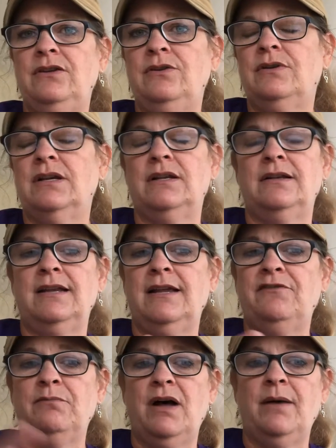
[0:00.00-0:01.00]
you can,
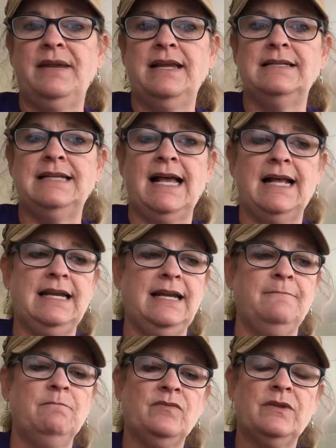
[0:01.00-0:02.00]
if mommy and
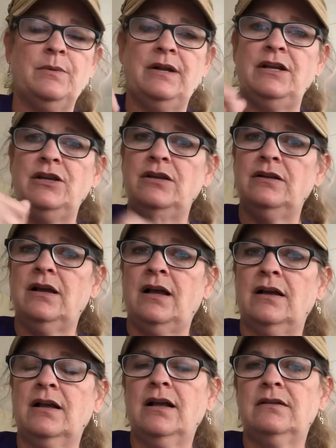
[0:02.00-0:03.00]
daddy want
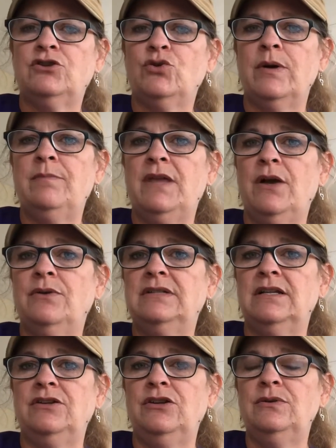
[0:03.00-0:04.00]
to trim those
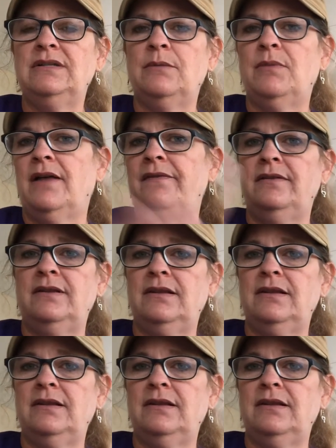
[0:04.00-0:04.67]
and use them on